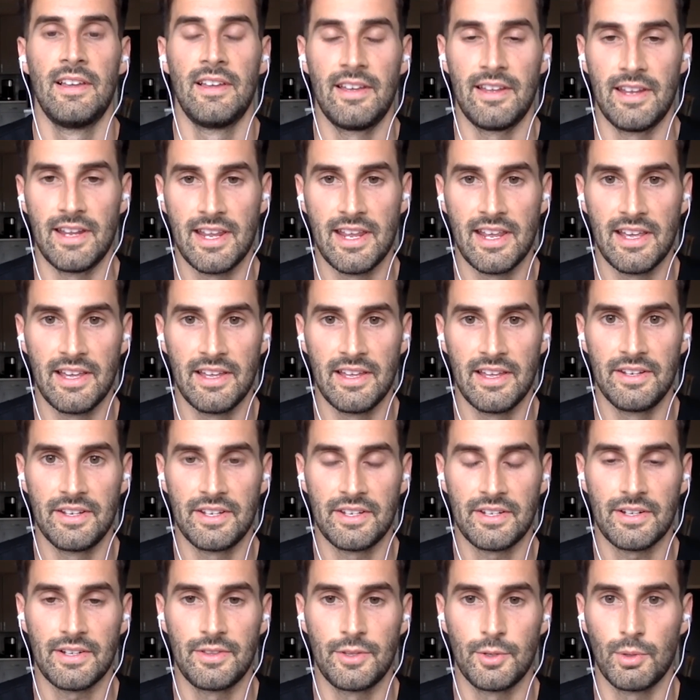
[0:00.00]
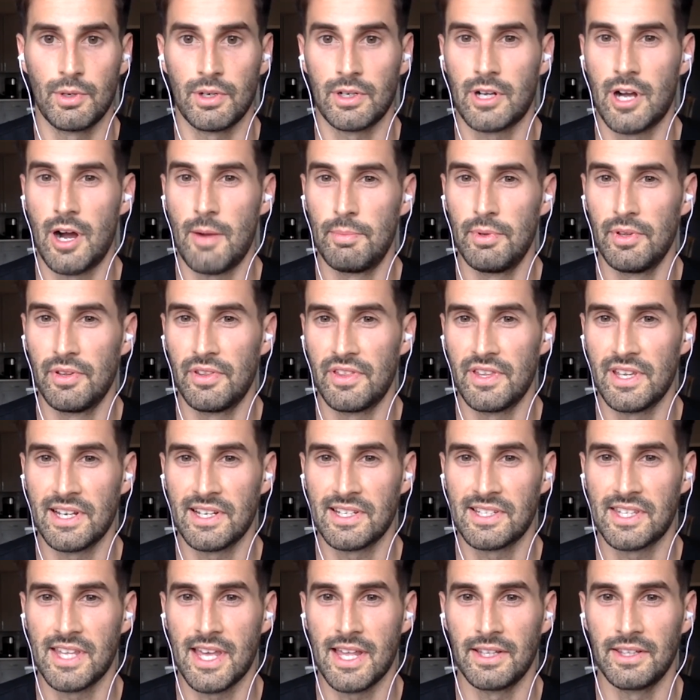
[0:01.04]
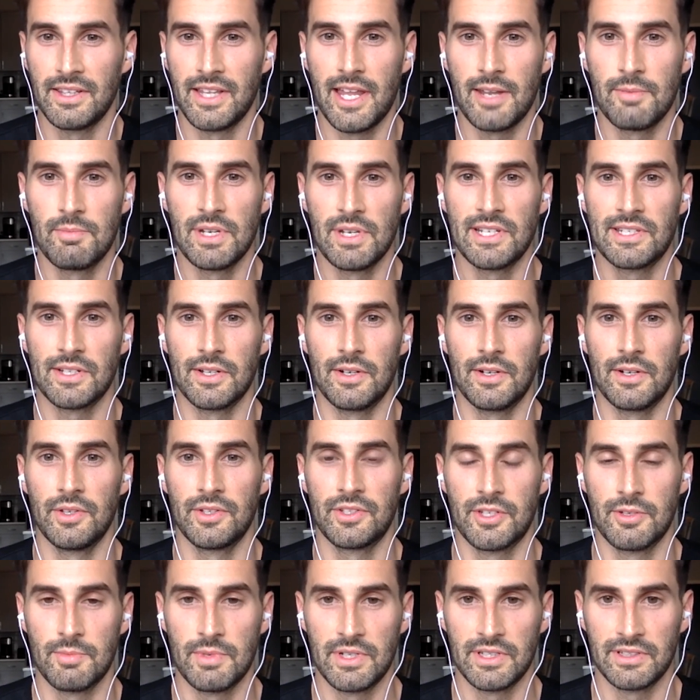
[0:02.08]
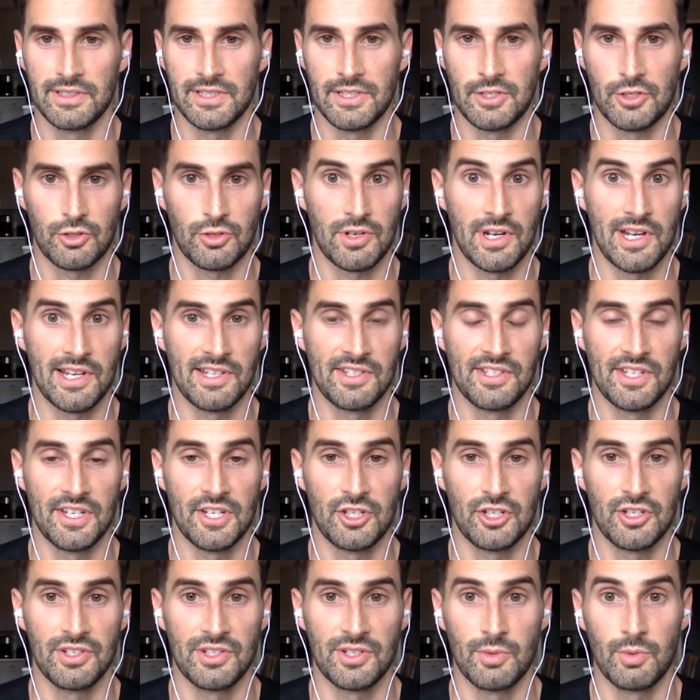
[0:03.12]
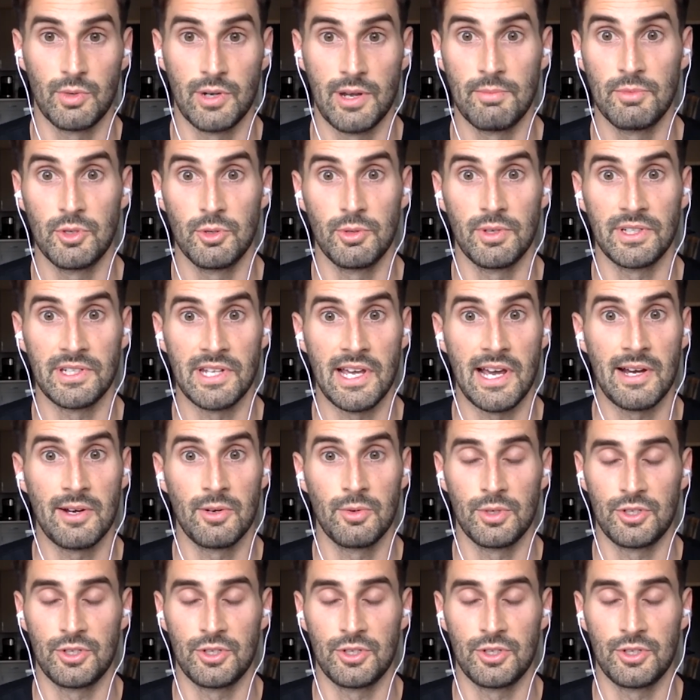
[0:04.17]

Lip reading: And there are a couple things that led me to ultimately transition to what I'm doing now,